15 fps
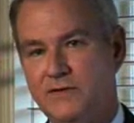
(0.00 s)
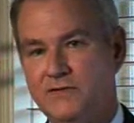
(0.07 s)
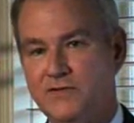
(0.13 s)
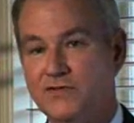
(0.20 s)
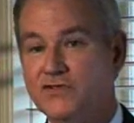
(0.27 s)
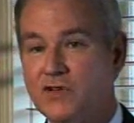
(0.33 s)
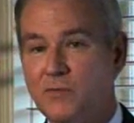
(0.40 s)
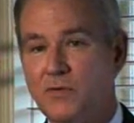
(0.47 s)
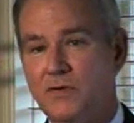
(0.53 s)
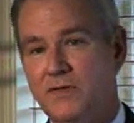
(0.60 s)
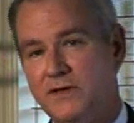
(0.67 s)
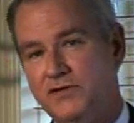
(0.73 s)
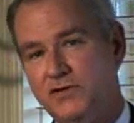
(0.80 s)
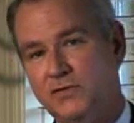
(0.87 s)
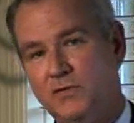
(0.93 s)
Is it
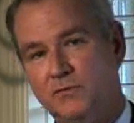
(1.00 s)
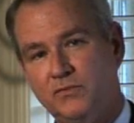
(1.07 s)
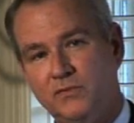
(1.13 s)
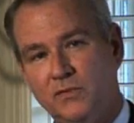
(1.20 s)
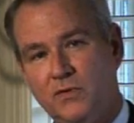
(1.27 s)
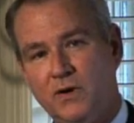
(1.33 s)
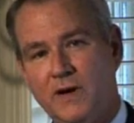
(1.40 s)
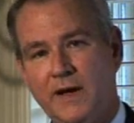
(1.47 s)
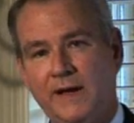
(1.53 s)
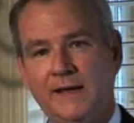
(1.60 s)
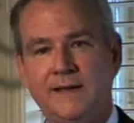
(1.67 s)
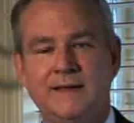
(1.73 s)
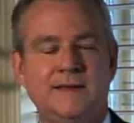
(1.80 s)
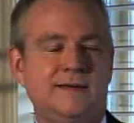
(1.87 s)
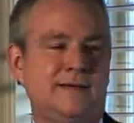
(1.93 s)
someone that you employ